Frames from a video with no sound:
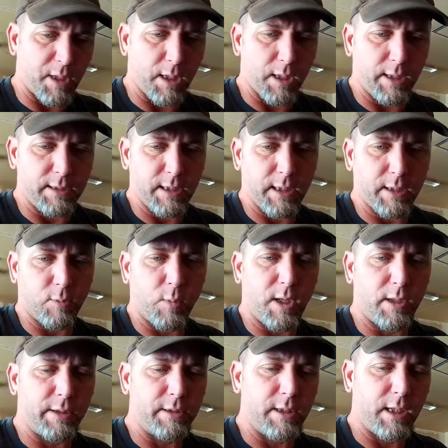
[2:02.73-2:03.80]
high-tech
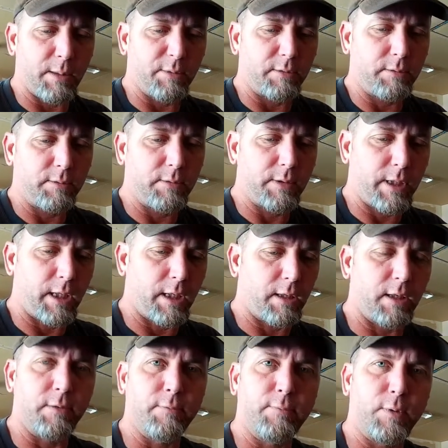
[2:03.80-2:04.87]
welding table and
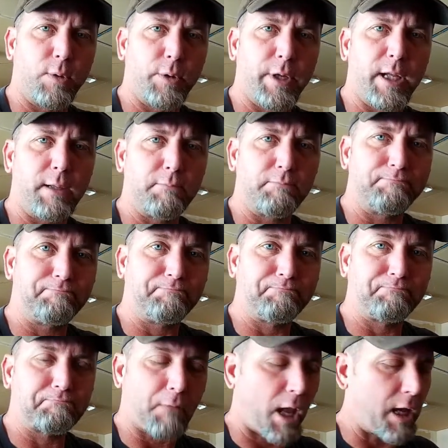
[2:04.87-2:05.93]
unfold it
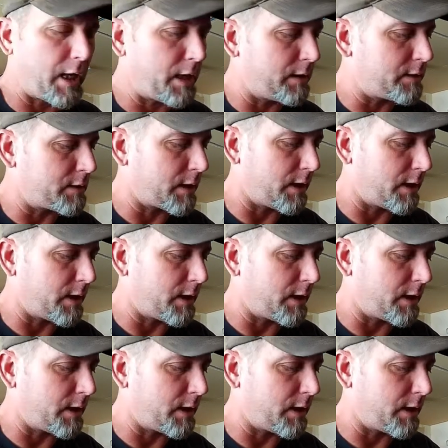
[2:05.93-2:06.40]
and